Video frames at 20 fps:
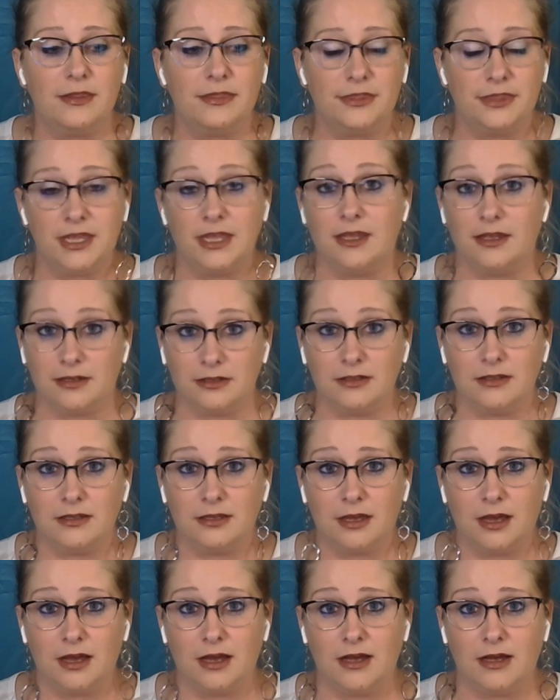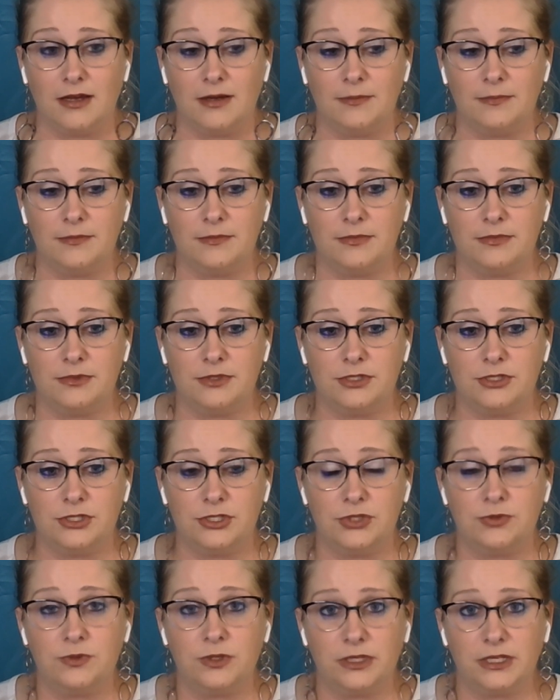thing
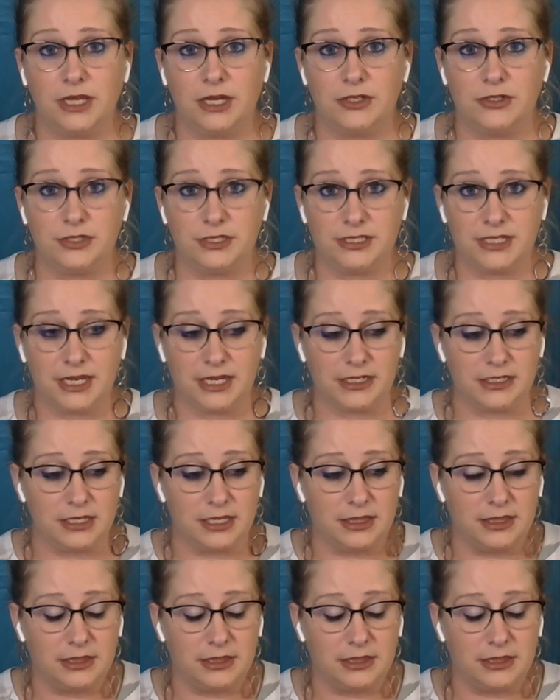to really understand.